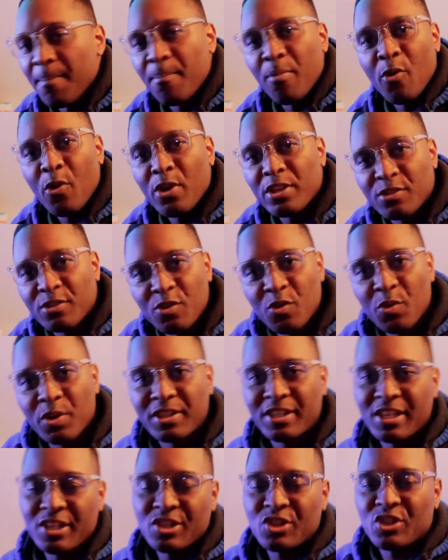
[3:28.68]
boys New
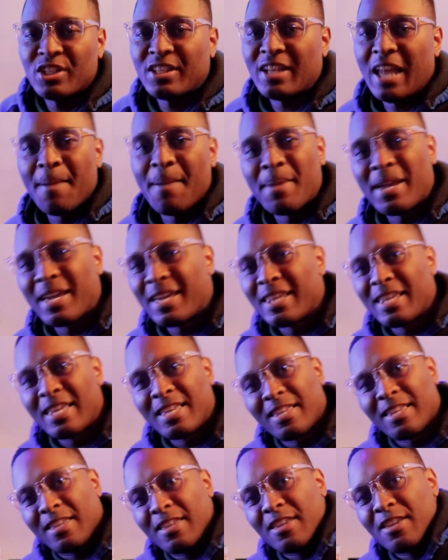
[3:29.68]
Edition. I mean,
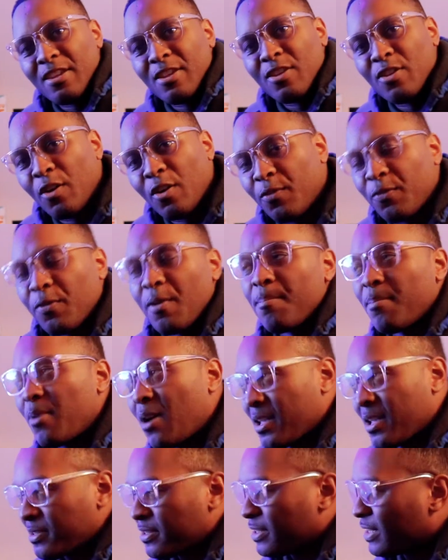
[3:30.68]
you know, from
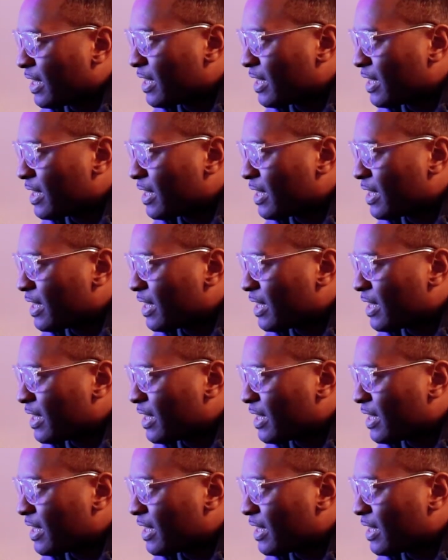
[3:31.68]
Boston,